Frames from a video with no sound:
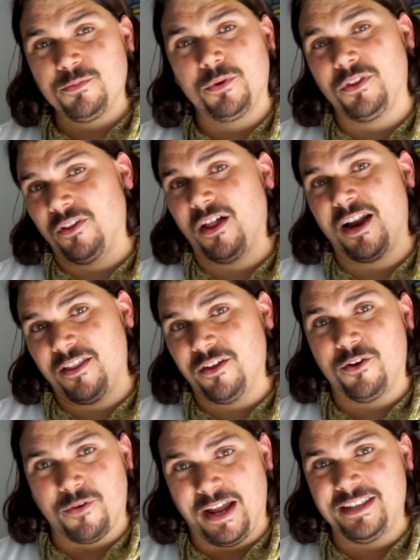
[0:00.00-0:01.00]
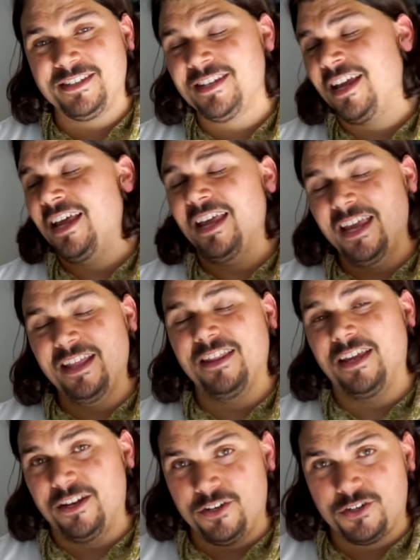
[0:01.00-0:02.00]
with a lot of the greats in
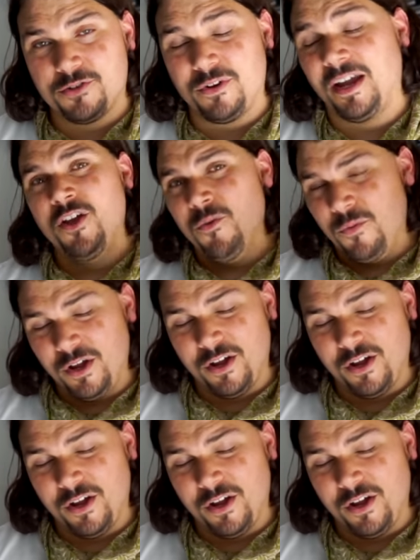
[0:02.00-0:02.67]
the industry. We